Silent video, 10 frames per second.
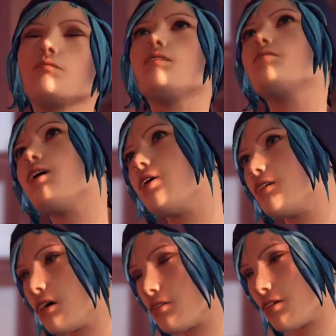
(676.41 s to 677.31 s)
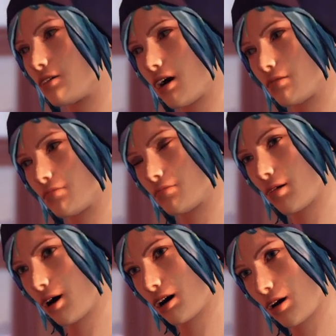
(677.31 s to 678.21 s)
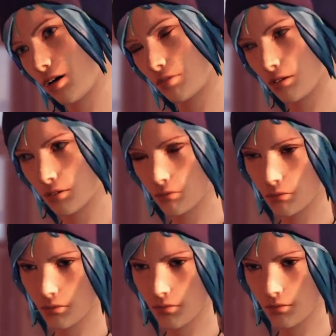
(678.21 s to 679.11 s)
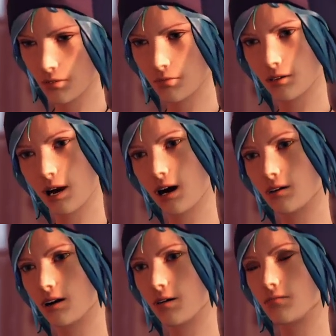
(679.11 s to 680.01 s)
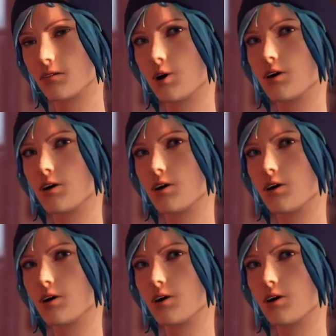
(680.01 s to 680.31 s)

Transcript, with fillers: Oh god, I didn't take your stupid gun. You do know I believe in gun control?